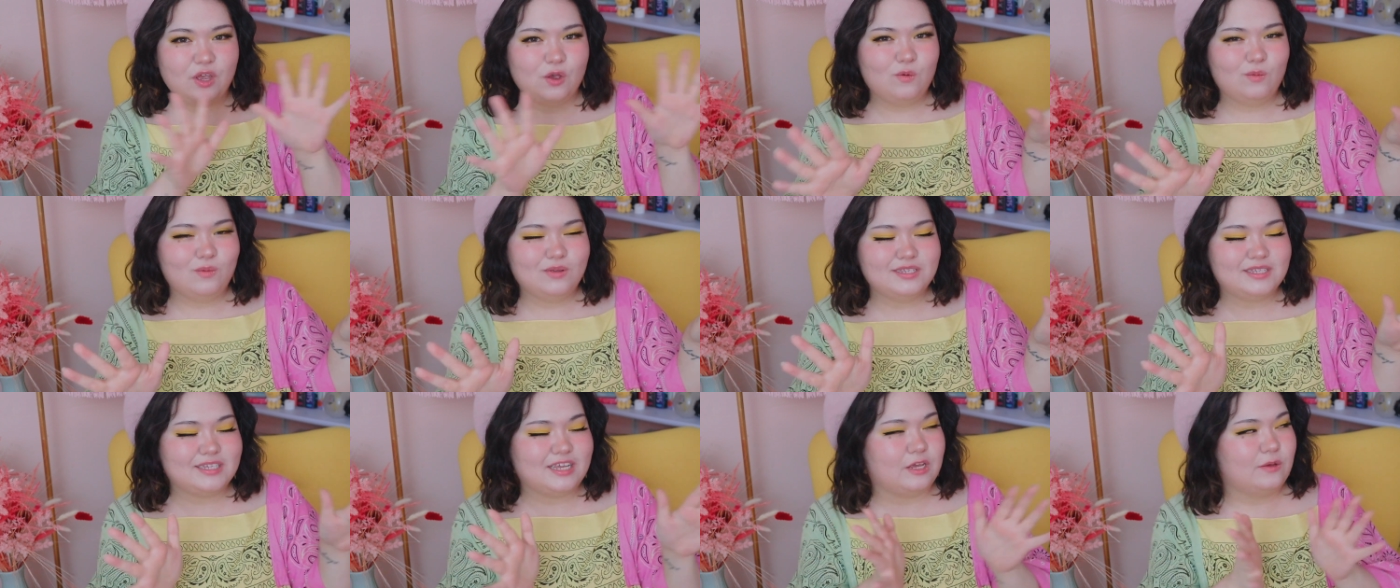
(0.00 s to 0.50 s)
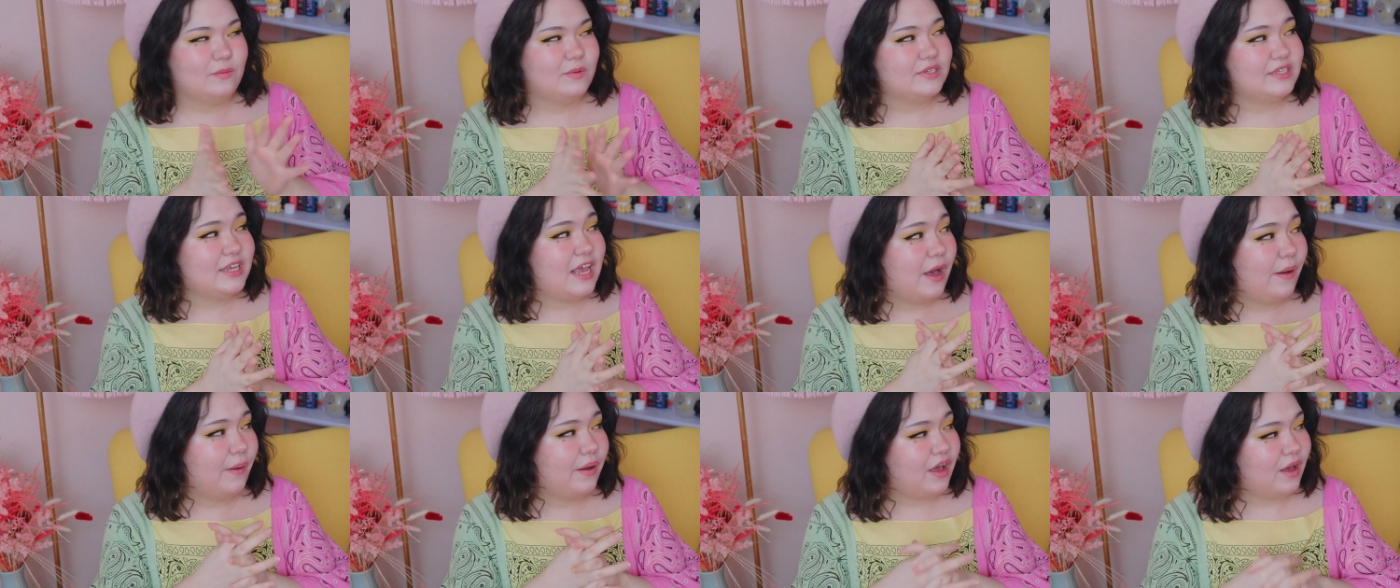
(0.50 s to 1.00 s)
We'll see. We'll
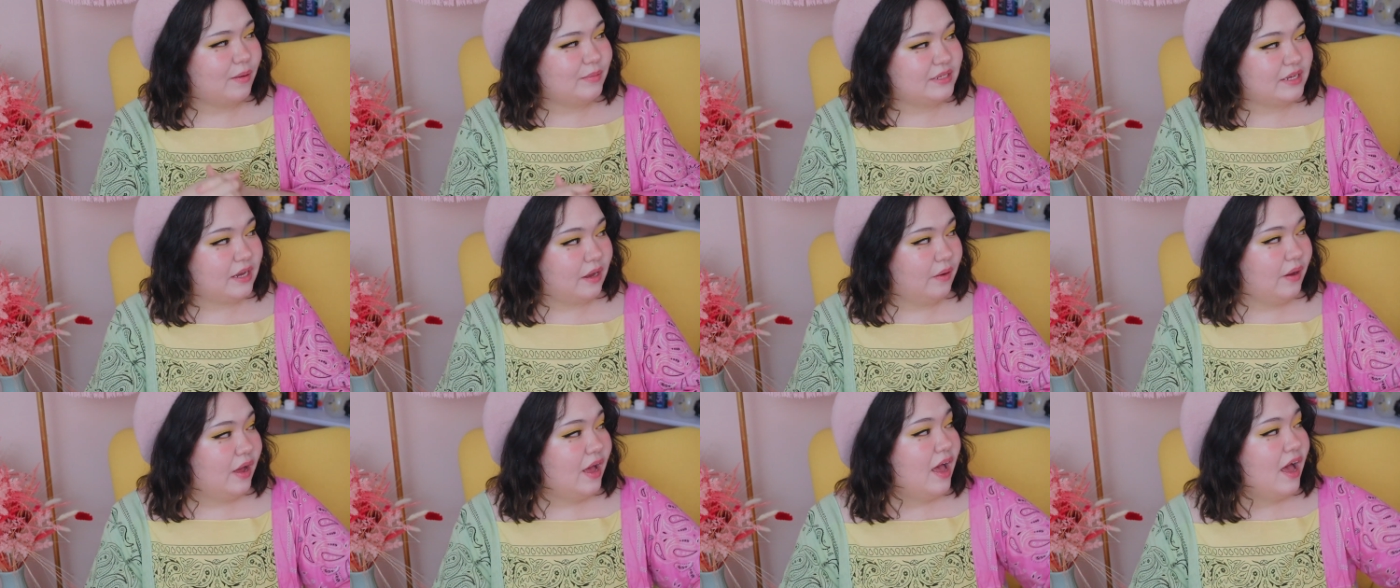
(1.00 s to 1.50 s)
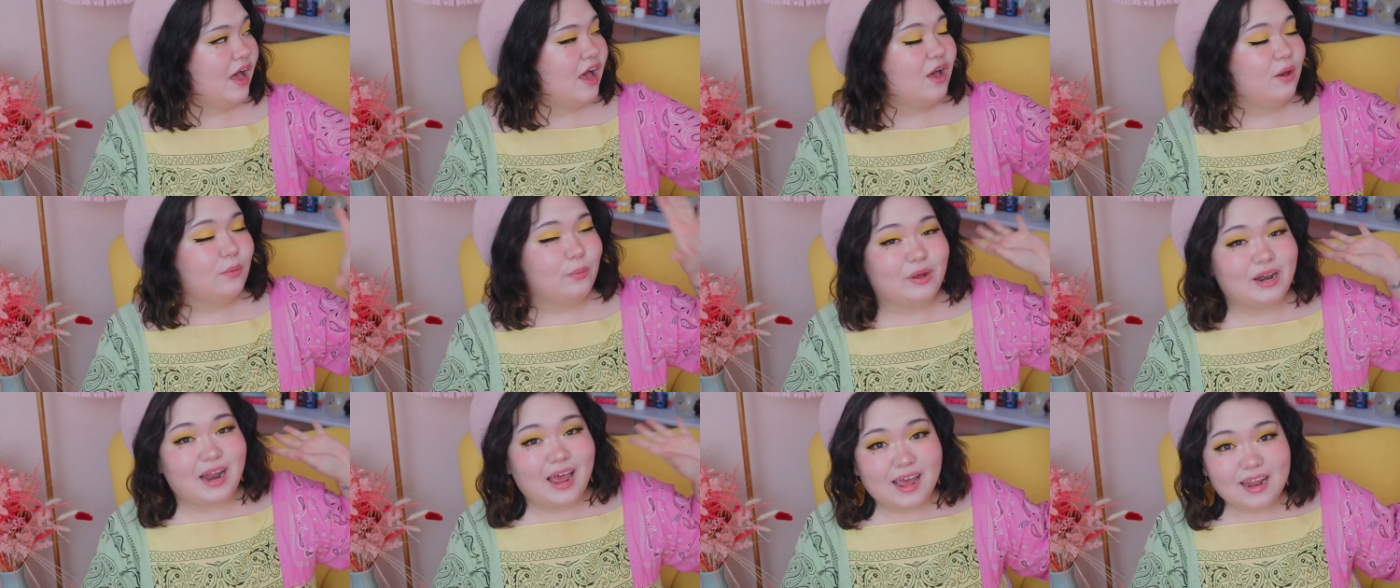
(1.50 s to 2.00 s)
see how it comes out.
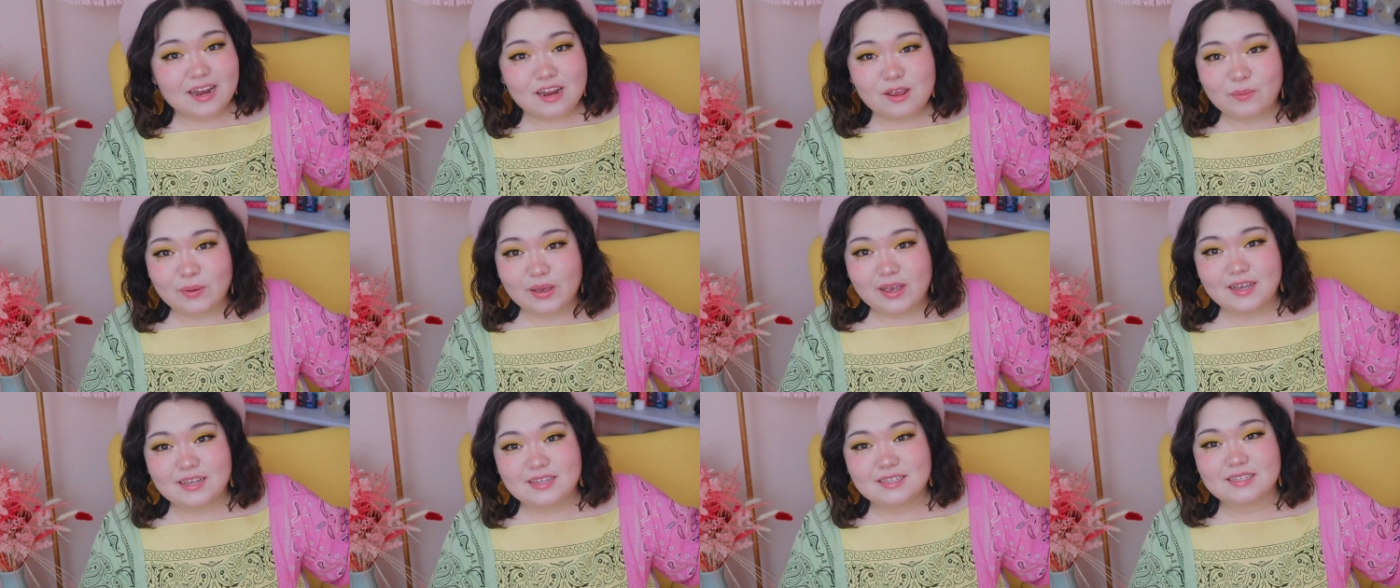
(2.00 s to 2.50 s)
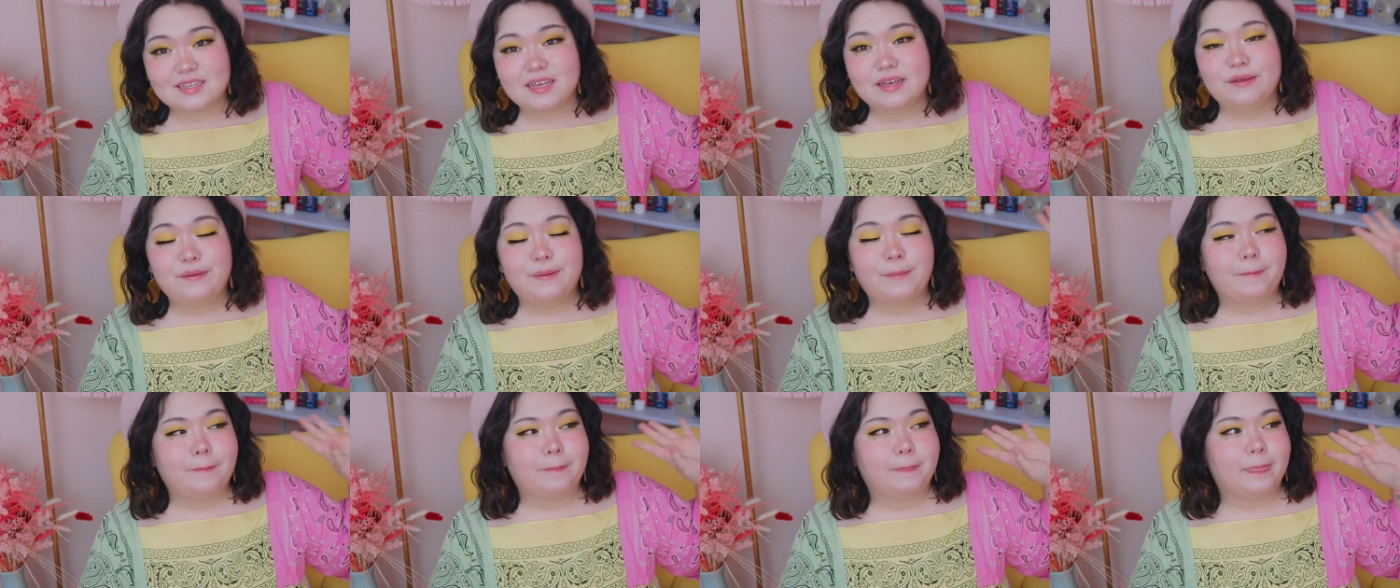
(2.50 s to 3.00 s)
But anyways,
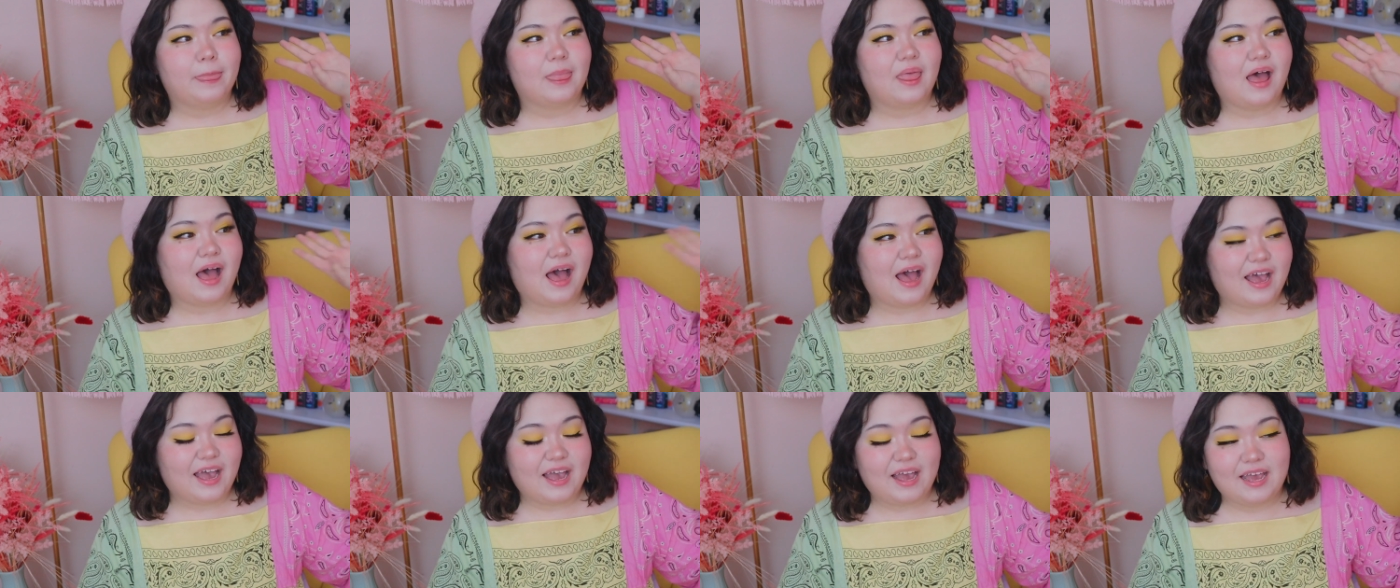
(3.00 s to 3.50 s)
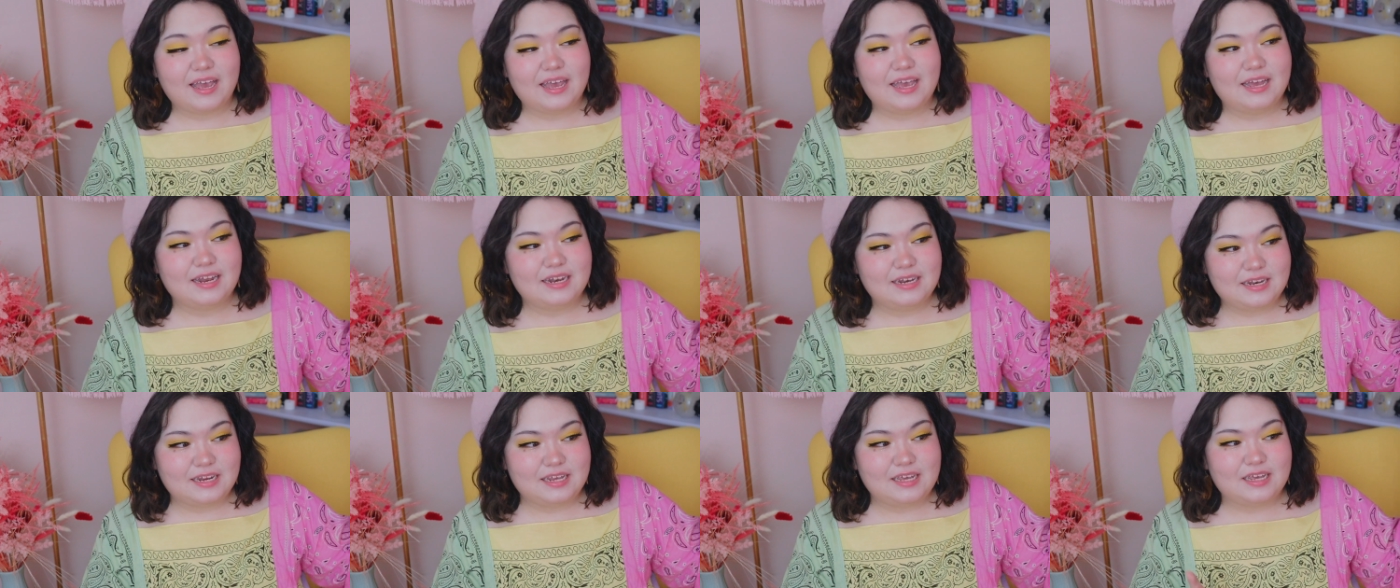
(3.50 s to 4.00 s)
I
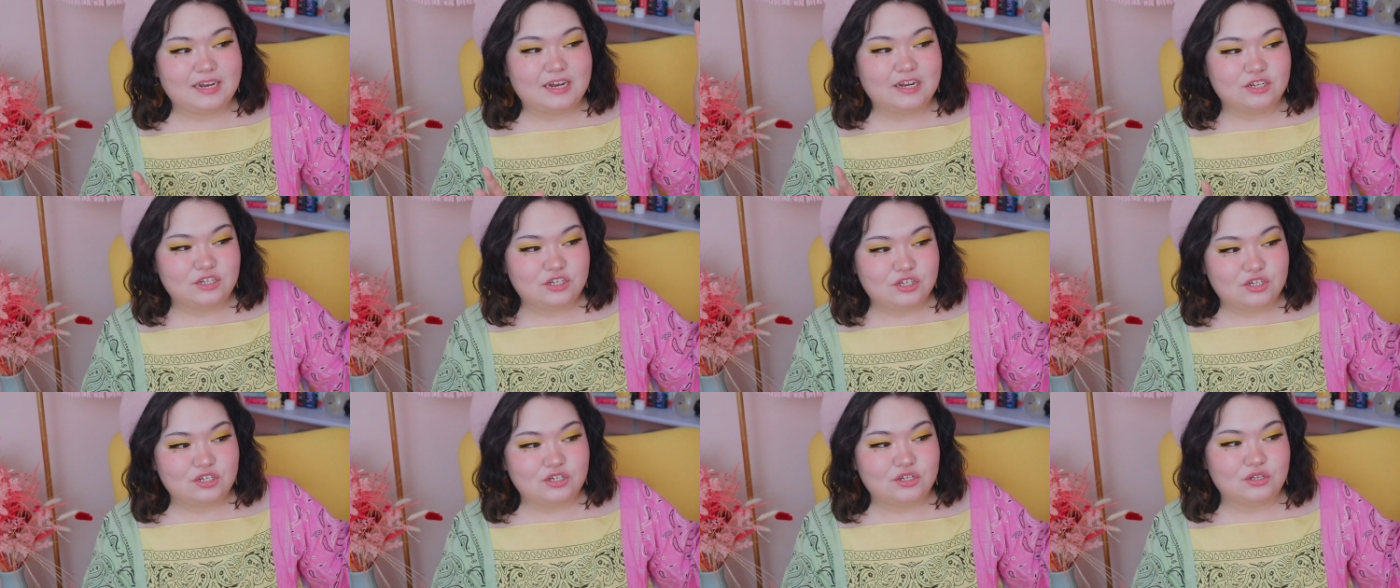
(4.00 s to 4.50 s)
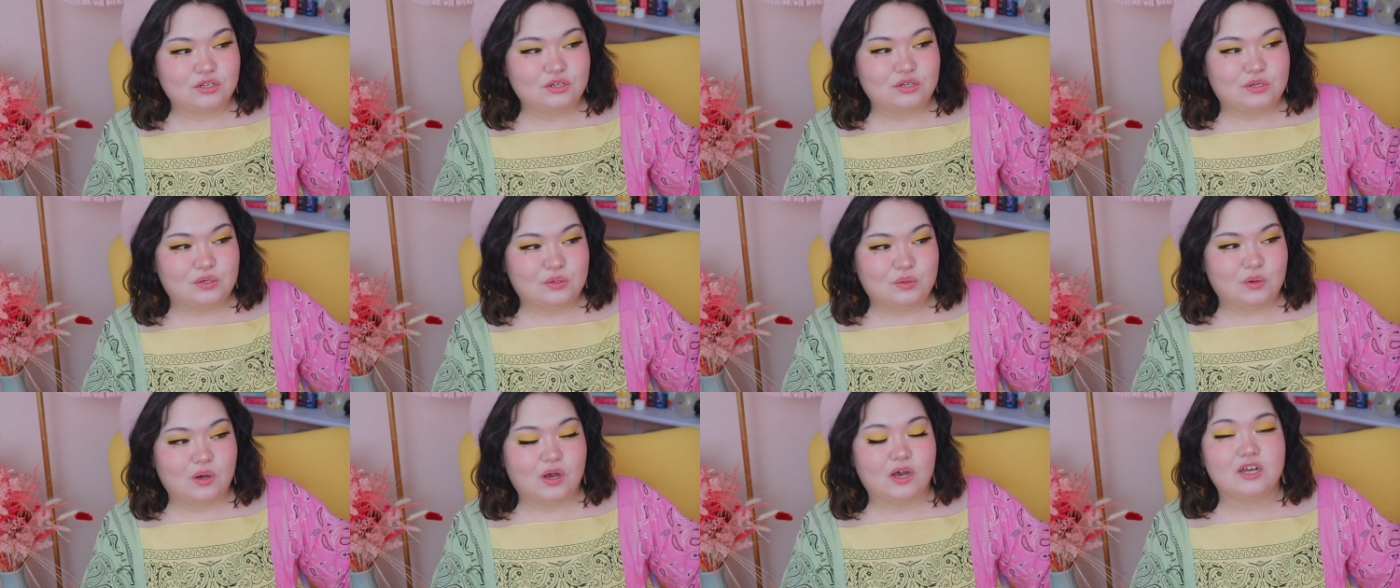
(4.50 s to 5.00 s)
need
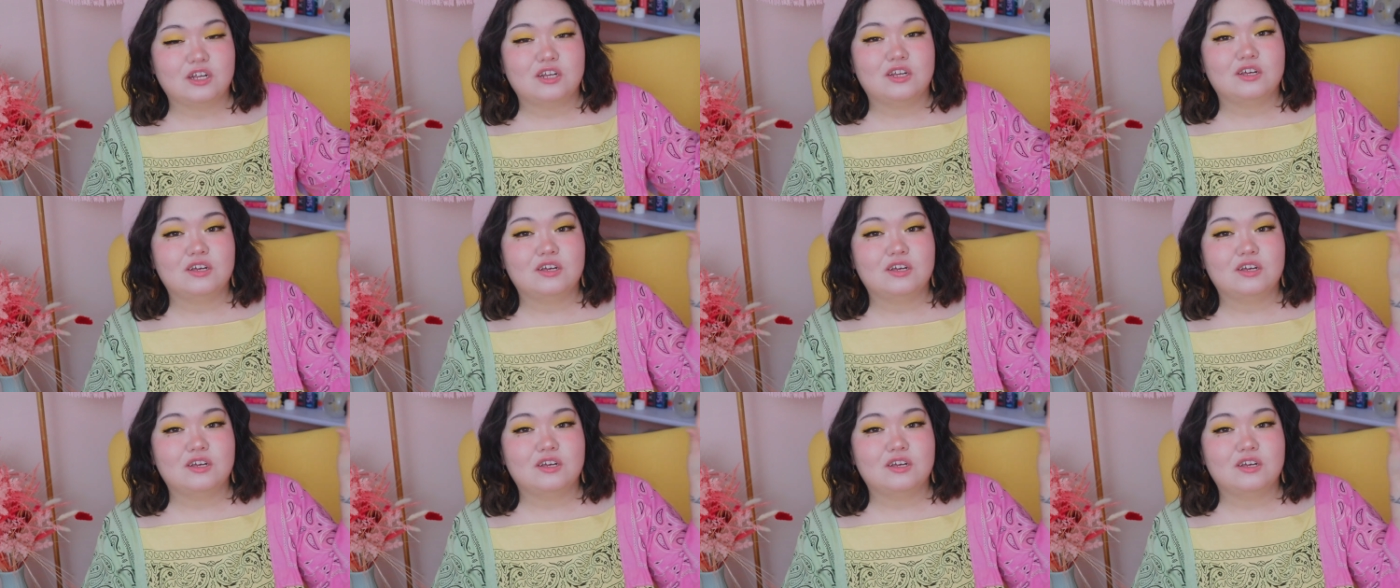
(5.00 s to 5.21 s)
to